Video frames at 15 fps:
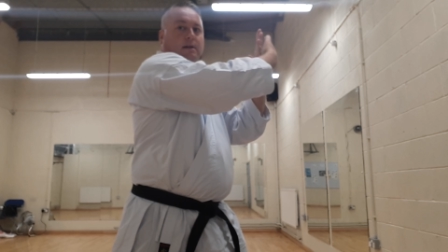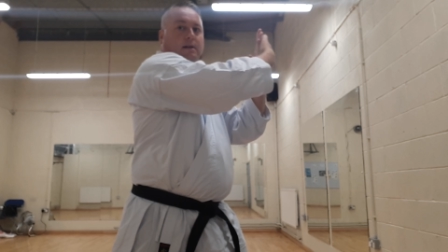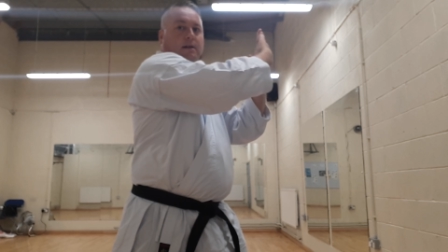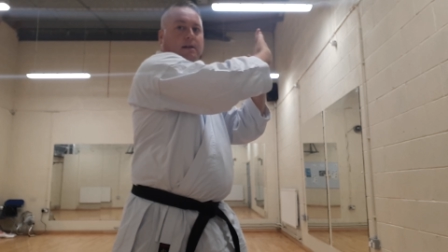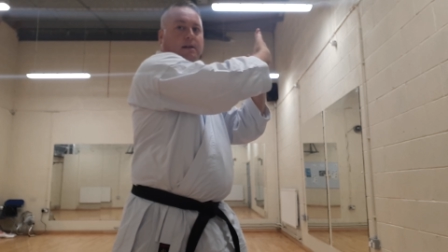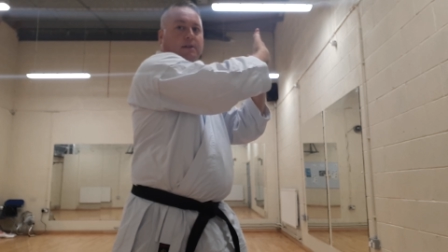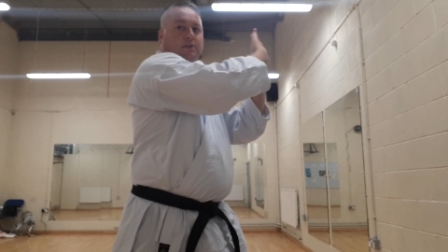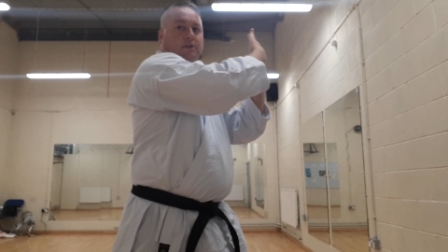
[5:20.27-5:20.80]

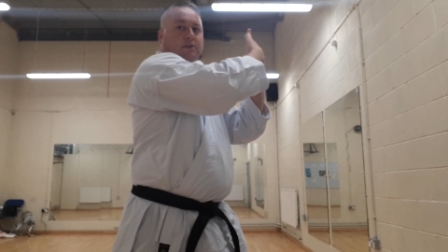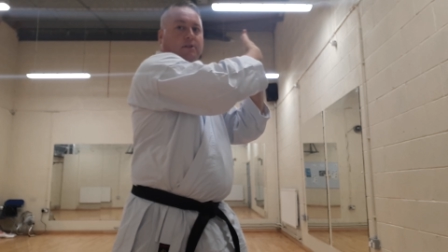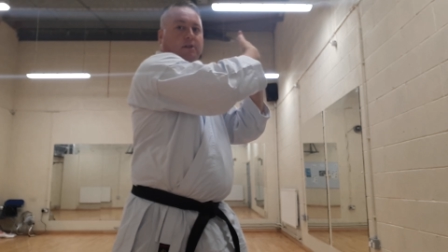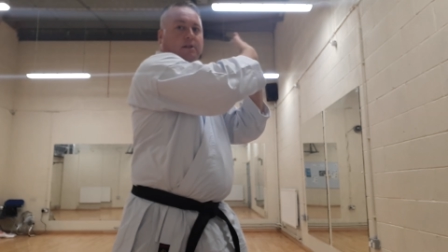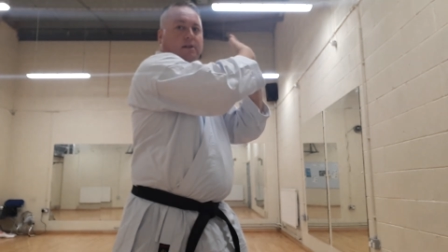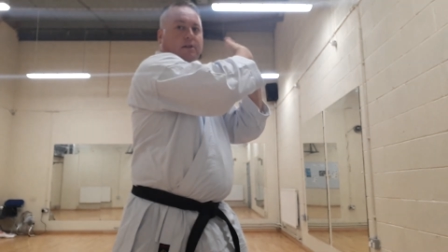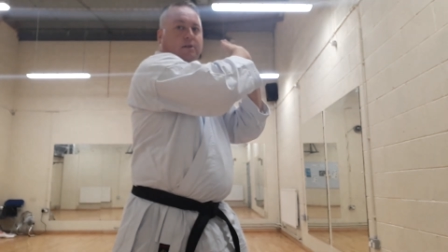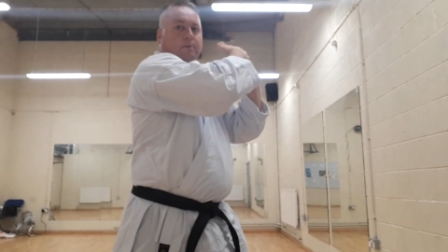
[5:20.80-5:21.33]
And it's just going
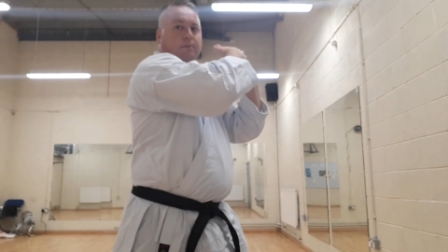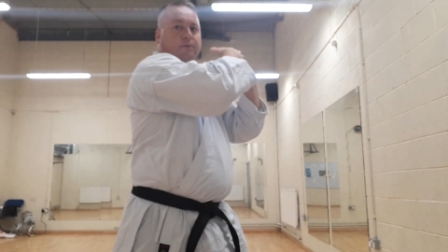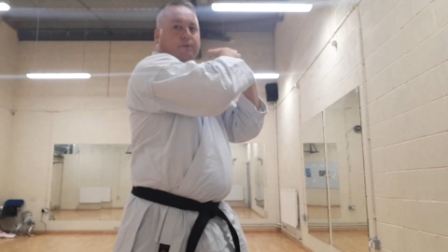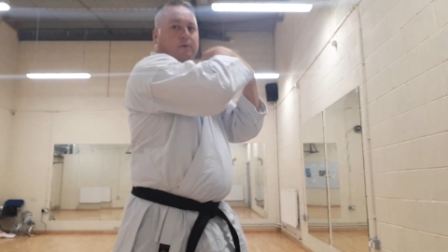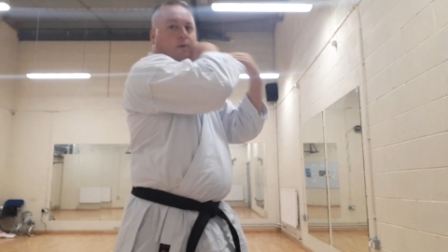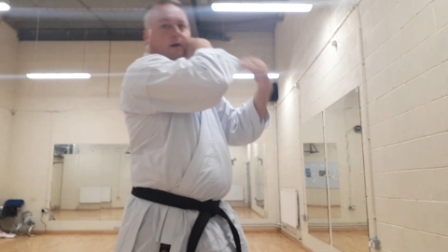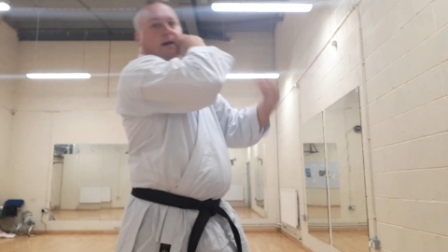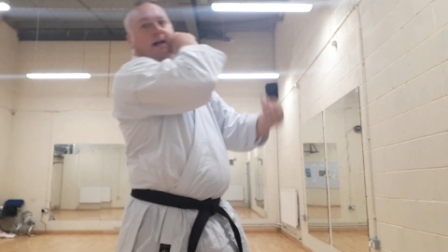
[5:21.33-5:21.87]
to come
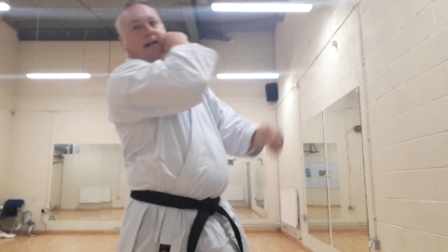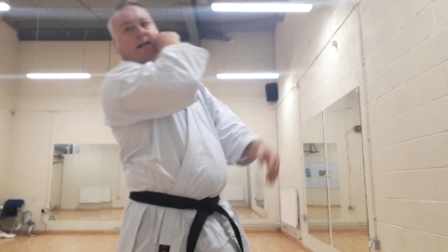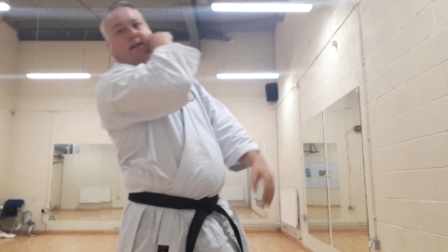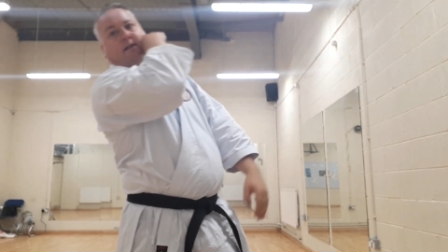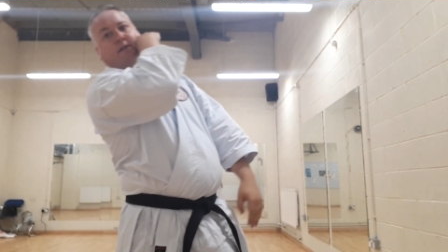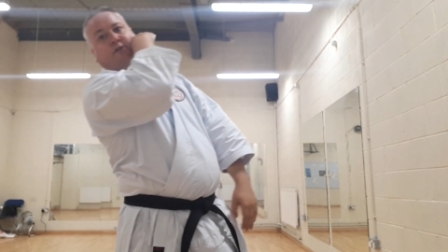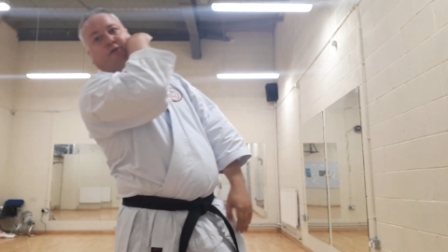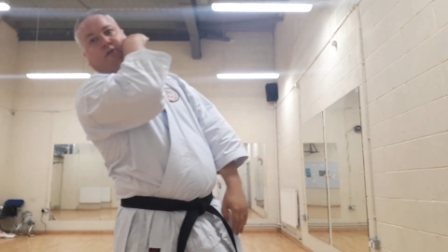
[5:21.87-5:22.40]
through our hand
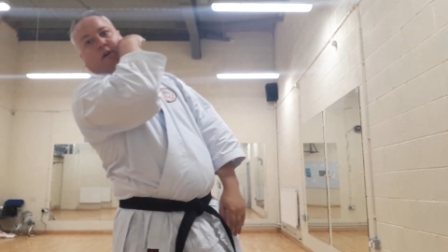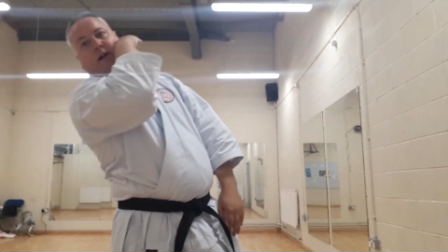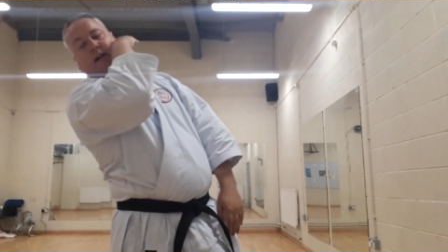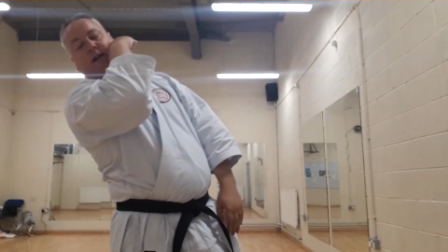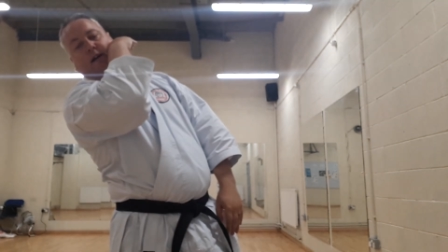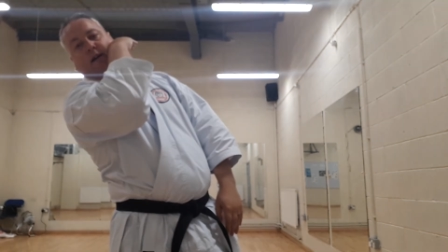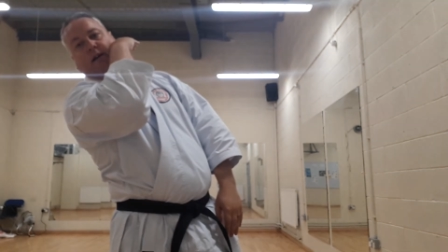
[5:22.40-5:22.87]
and strike.